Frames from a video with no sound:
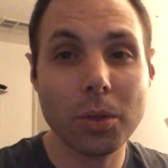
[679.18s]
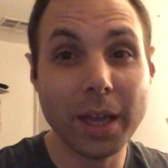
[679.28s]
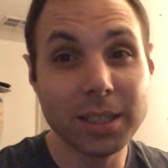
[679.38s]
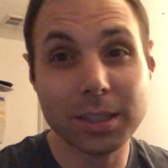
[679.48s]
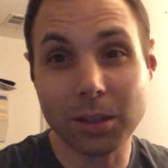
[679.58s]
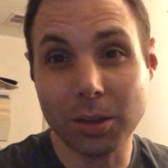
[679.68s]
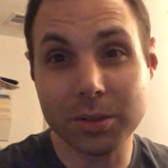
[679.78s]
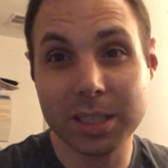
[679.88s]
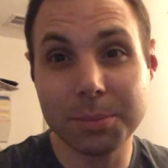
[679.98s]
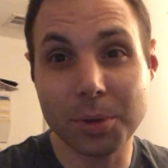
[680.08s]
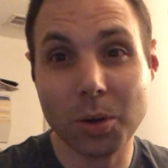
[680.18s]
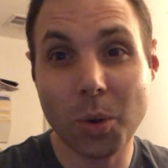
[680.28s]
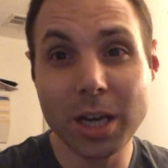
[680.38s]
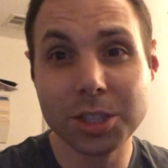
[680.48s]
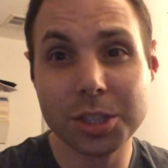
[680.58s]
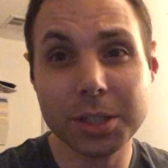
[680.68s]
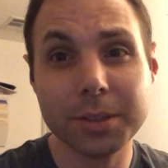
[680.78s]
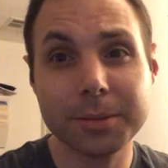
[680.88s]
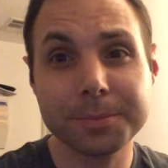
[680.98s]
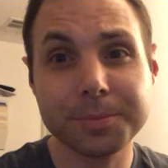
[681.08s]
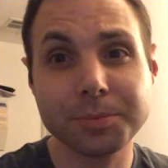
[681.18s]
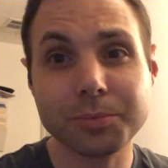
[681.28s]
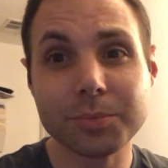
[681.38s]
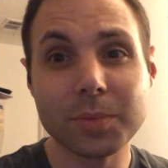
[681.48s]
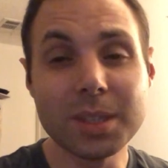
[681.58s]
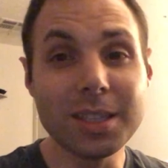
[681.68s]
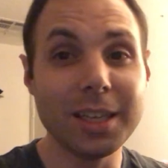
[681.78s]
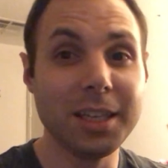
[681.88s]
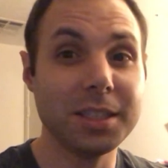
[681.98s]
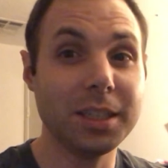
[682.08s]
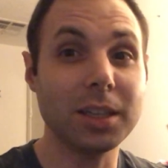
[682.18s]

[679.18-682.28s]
That's a little deeper question. Is